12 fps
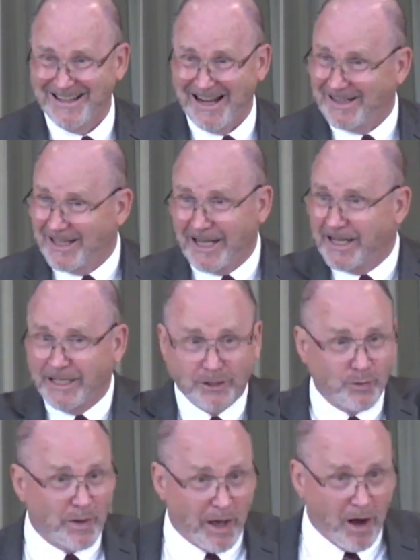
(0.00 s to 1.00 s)
And then he
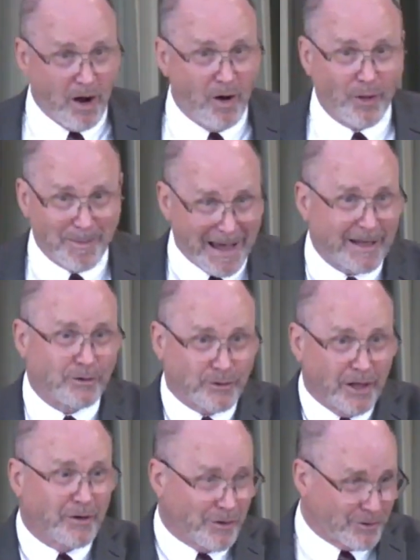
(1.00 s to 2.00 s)
deals with all the matters
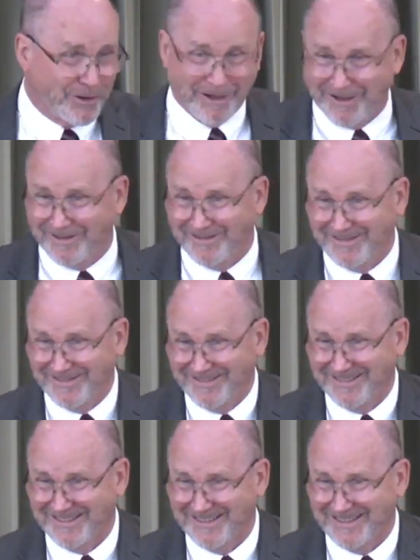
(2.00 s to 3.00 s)
under the sun
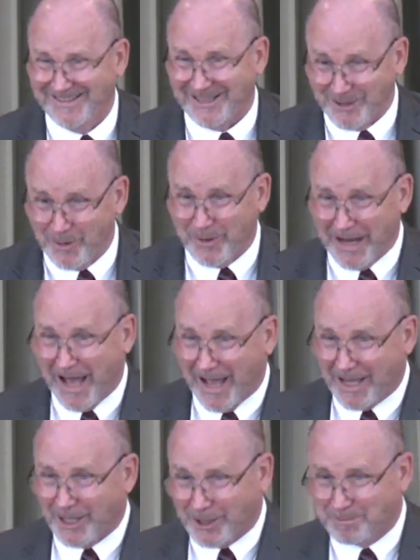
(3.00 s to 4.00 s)
that you and
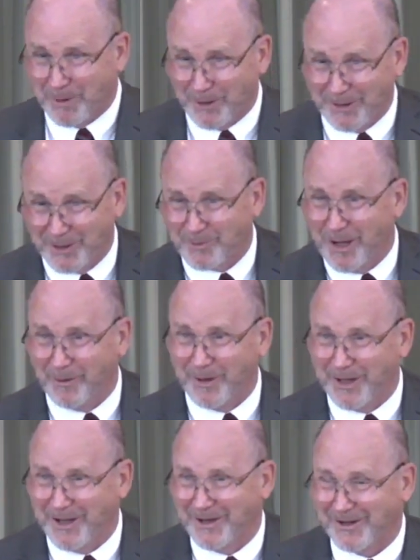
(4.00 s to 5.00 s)
I experience while we're
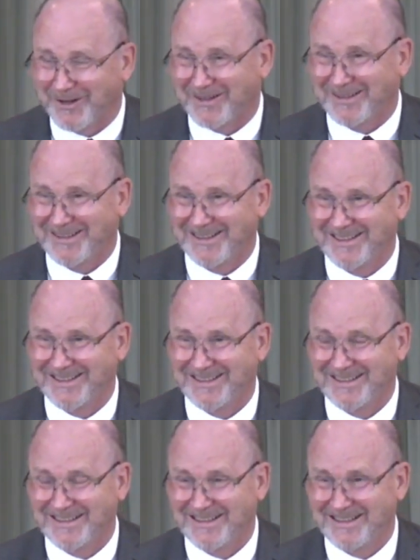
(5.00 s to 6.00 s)
here.
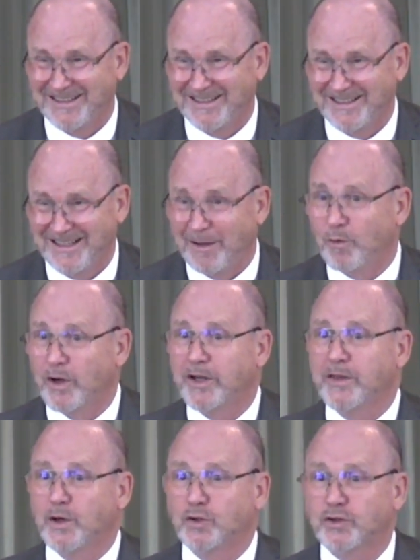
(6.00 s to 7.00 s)
And one of
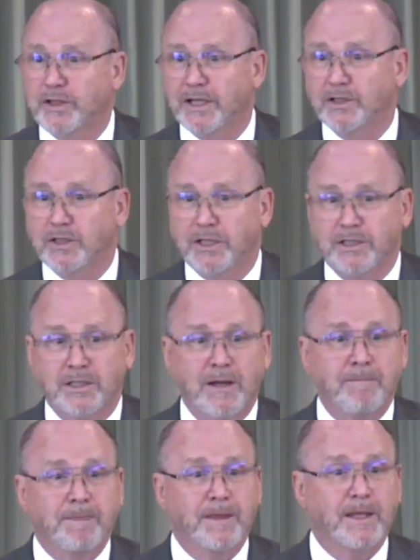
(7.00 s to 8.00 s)
those things is
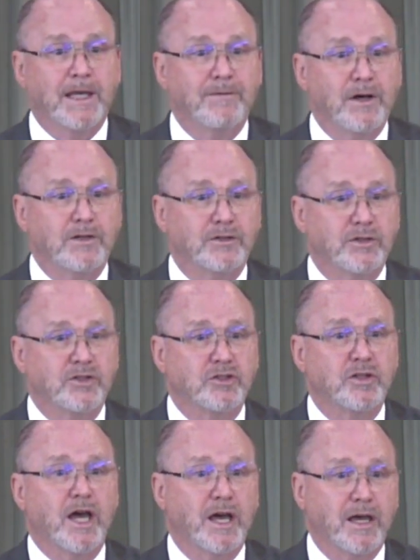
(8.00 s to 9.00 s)
give us this
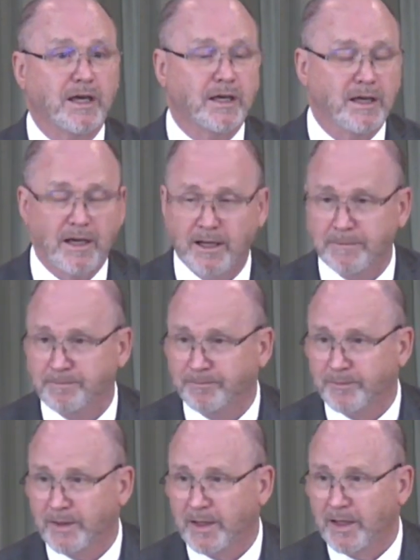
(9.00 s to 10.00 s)
day
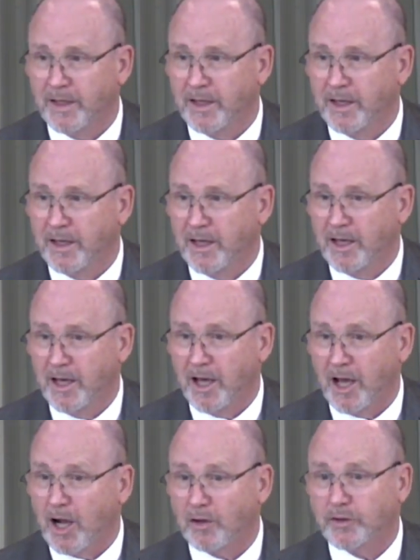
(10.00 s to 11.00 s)

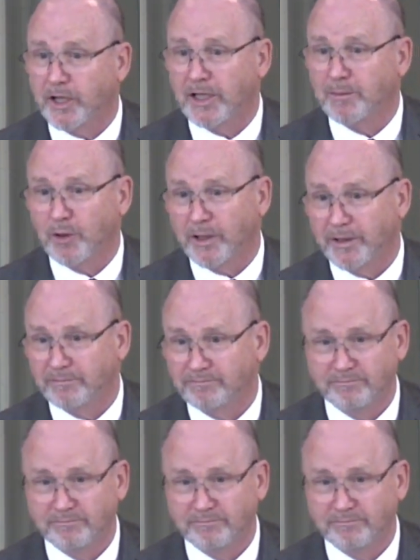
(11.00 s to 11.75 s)
our daily bread.